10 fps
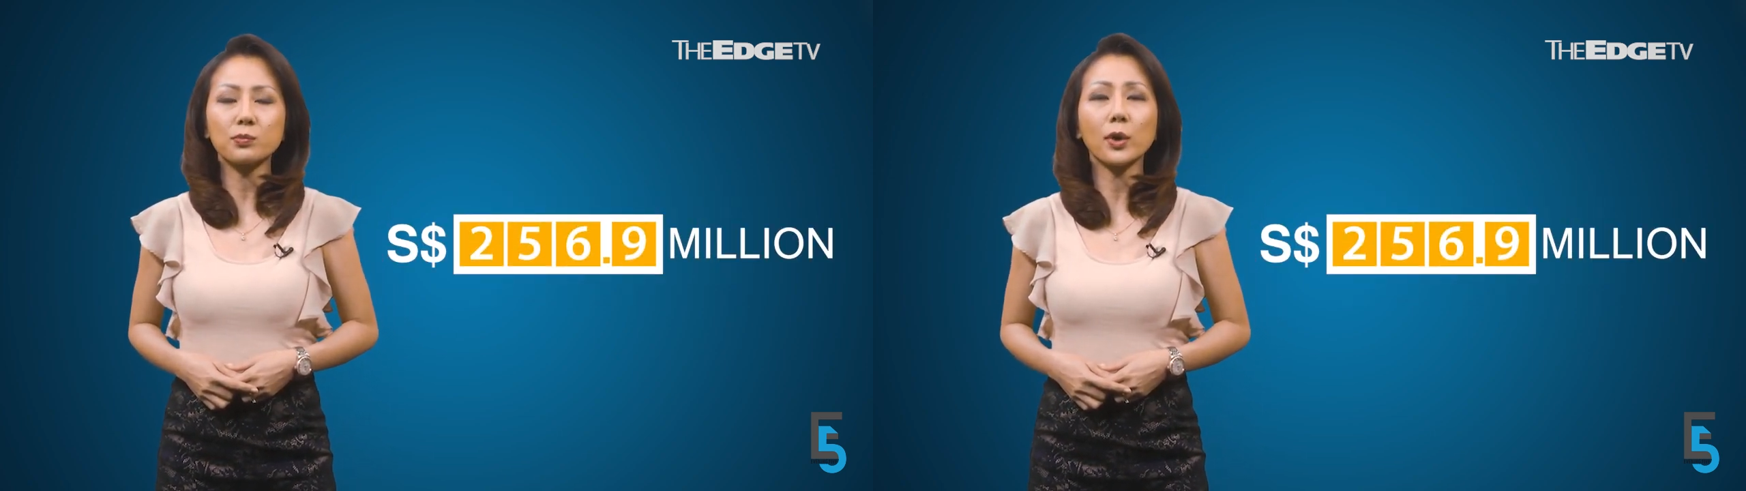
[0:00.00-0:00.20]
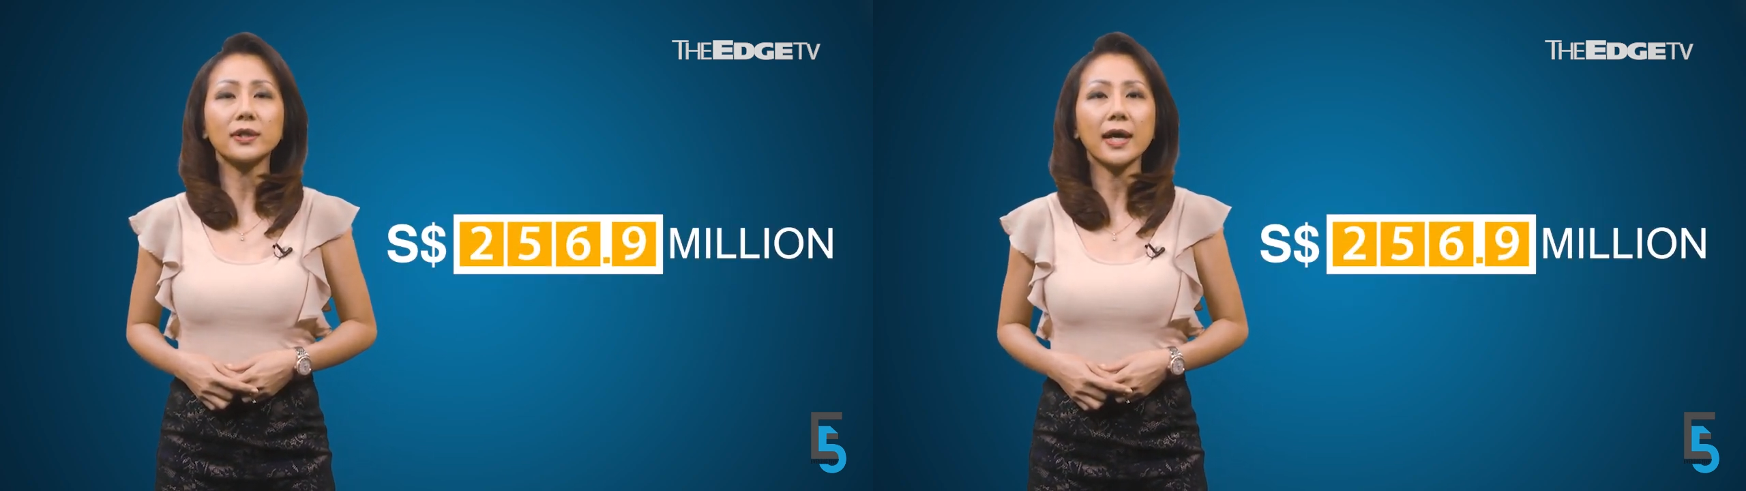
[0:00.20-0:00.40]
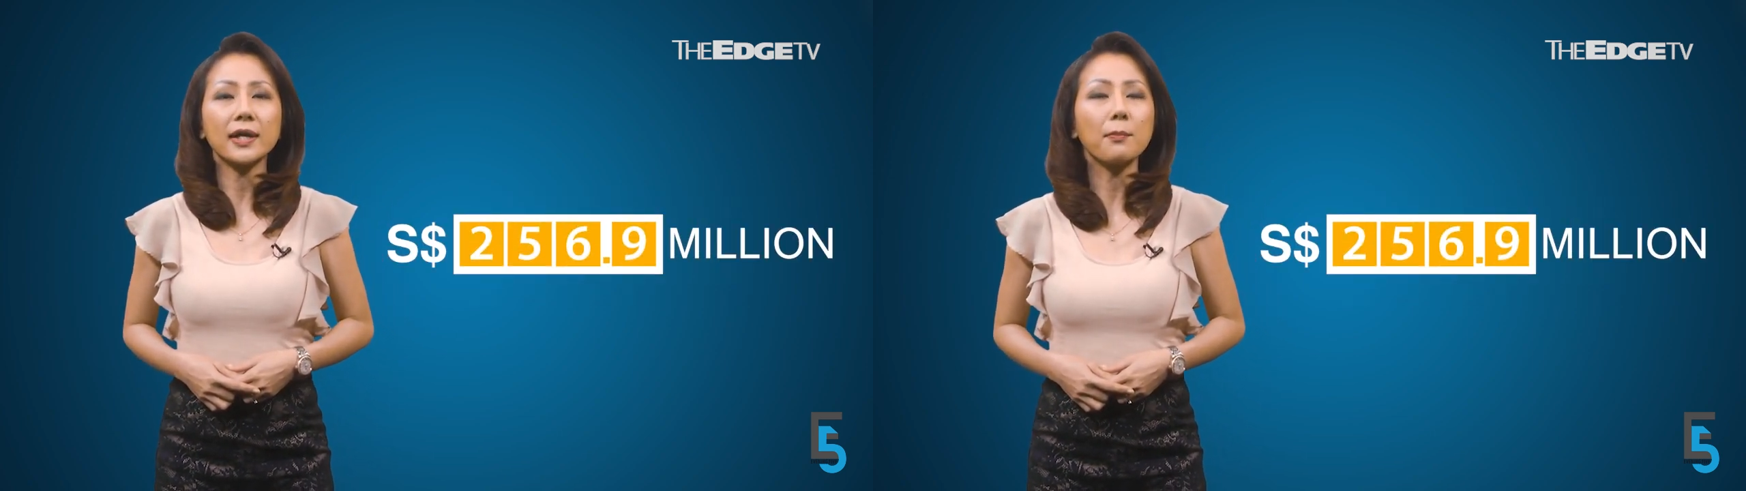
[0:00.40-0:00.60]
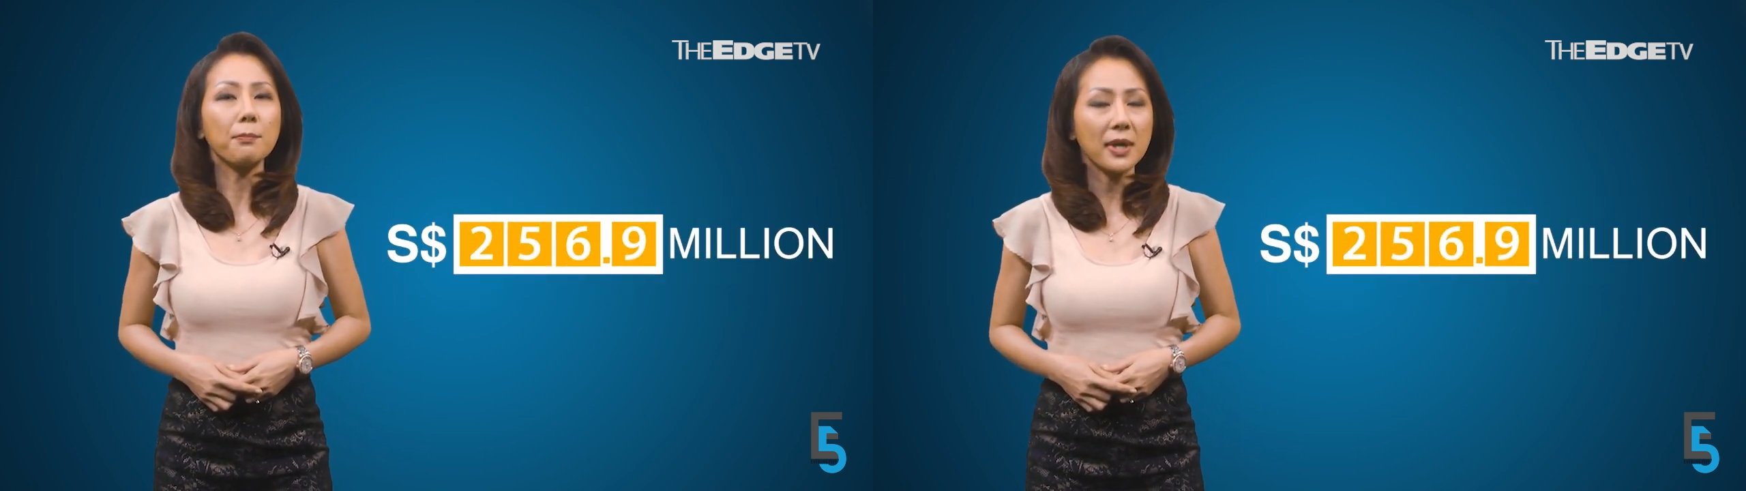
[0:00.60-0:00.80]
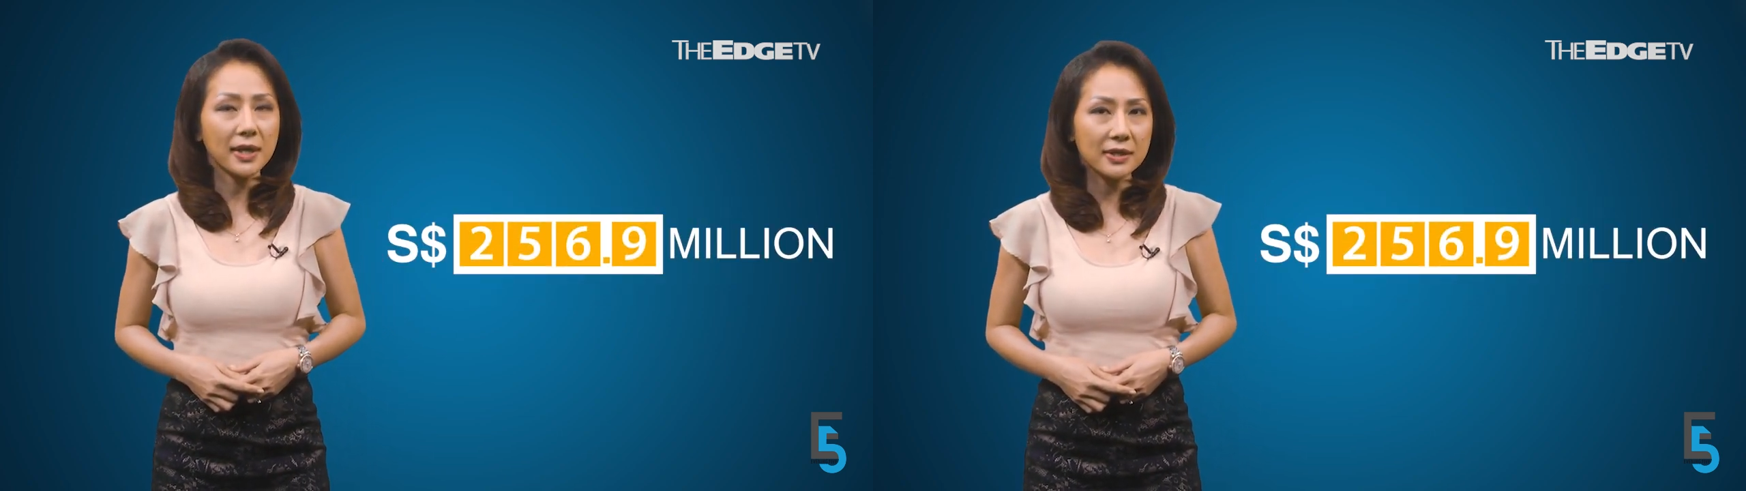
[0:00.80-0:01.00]
point nine
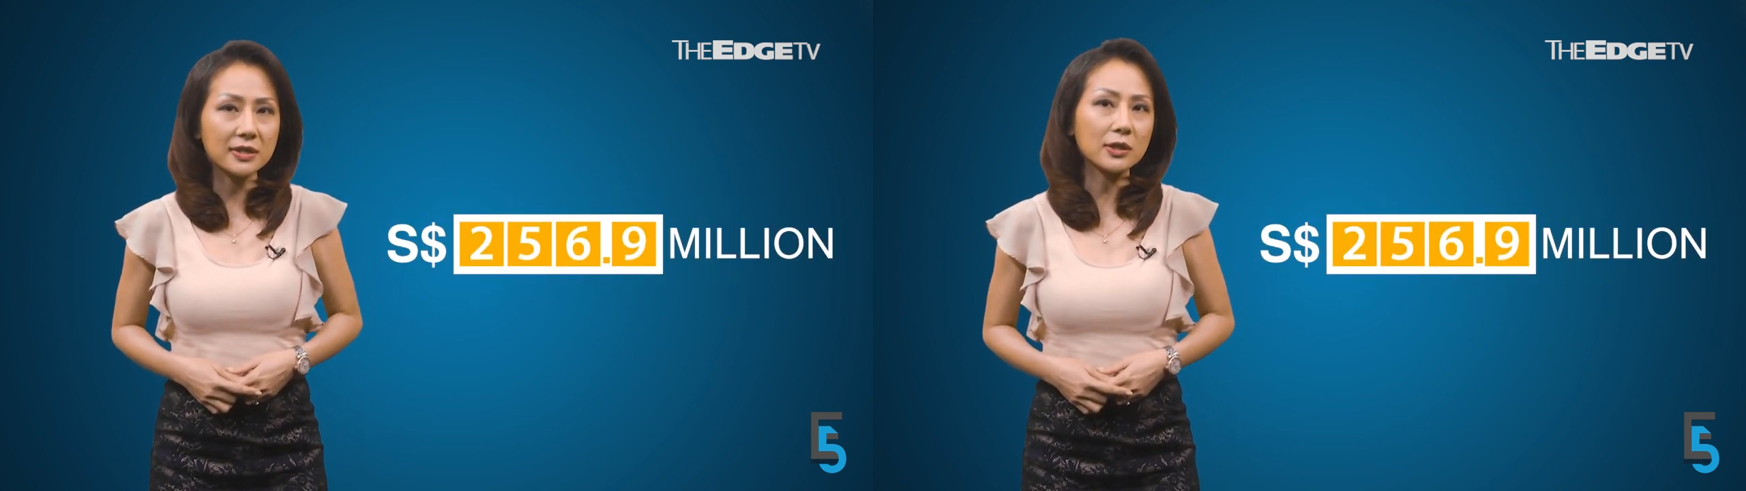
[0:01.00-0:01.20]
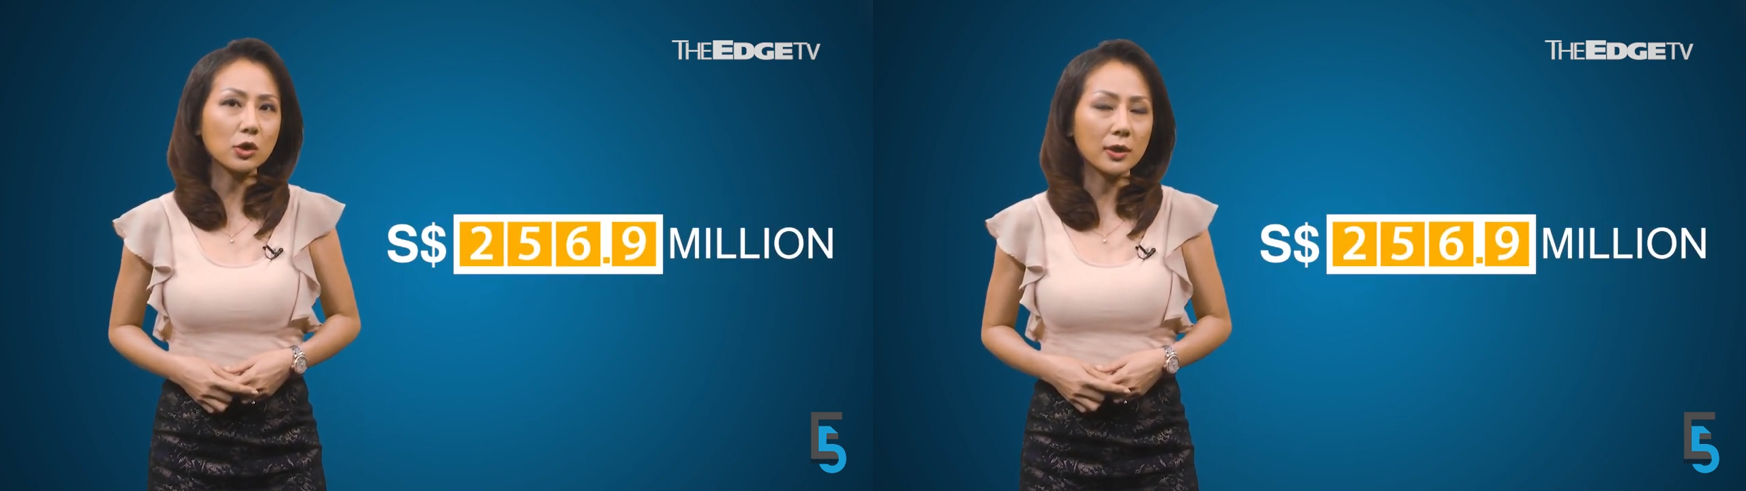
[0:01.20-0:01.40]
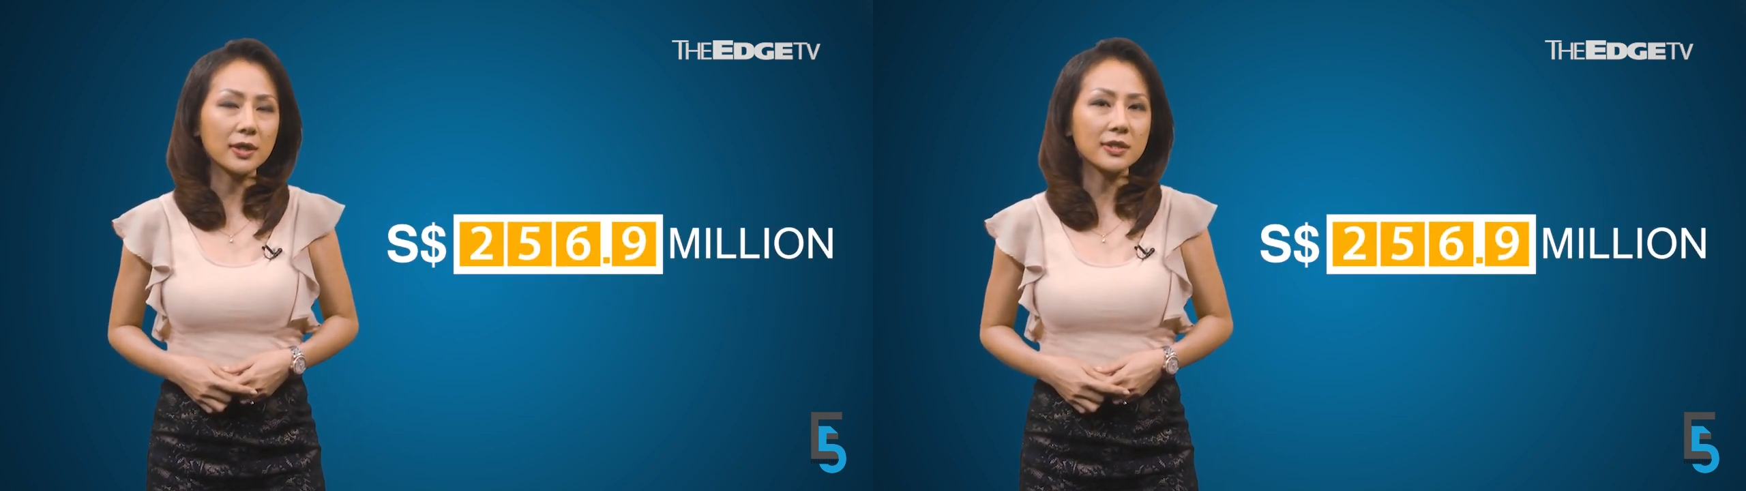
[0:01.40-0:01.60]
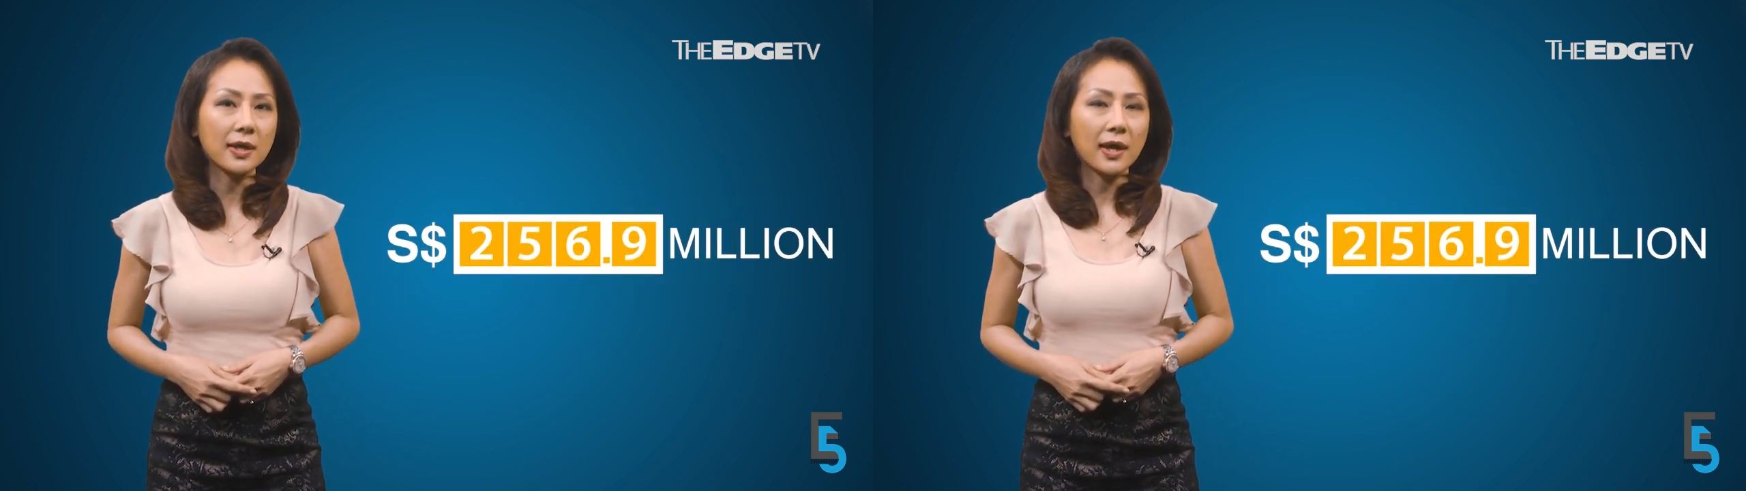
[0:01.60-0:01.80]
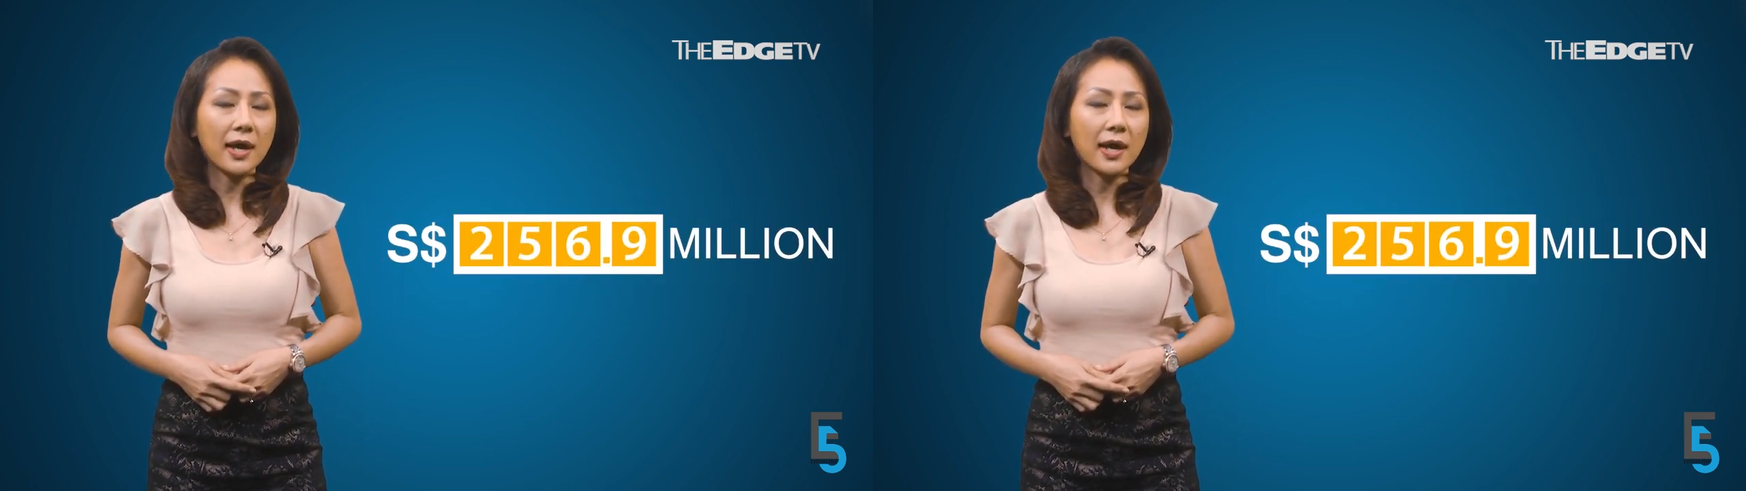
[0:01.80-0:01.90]
million Sing dollars